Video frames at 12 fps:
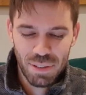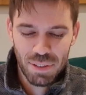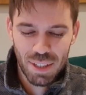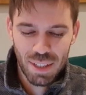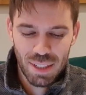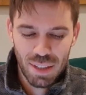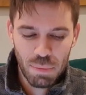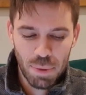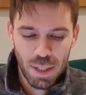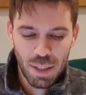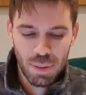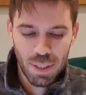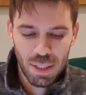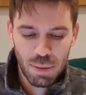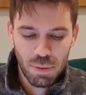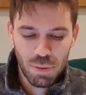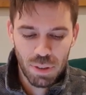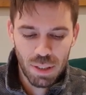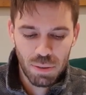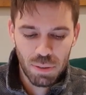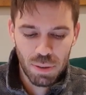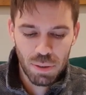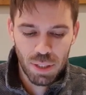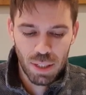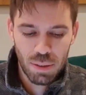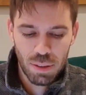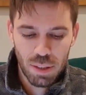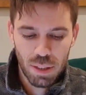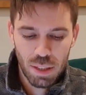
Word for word: it was actually a lot better than I did before. I thought it was going